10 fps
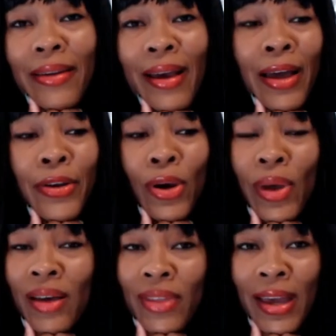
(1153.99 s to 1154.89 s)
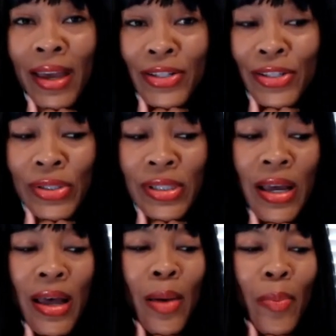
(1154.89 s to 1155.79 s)
I don't have the answers,
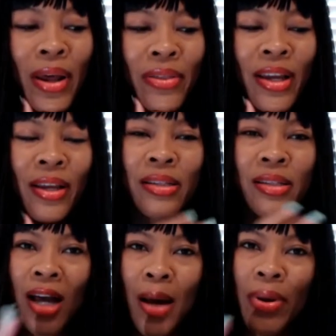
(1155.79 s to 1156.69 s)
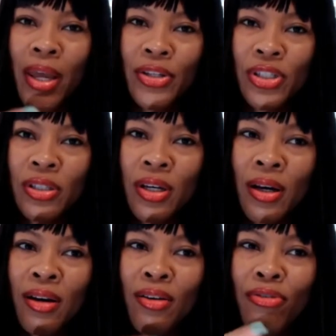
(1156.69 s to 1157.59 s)
but I think yeah. it's a combination
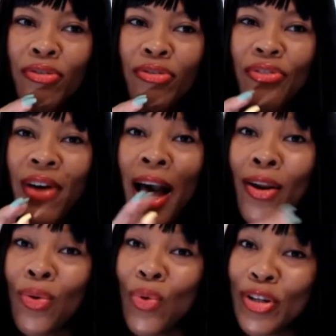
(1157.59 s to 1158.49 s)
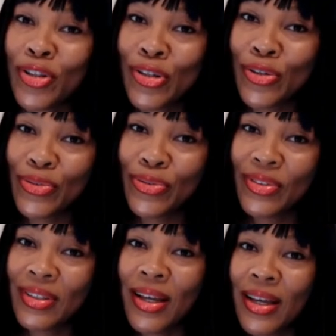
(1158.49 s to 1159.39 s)
of I don't want to
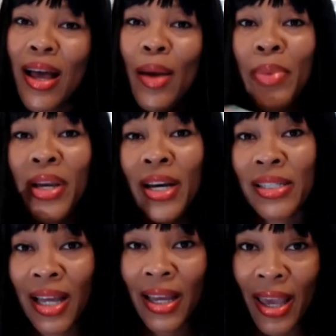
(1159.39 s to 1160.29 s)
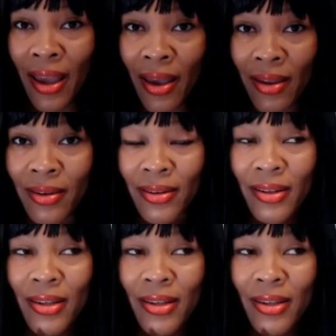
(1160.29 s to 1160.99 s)
because I can.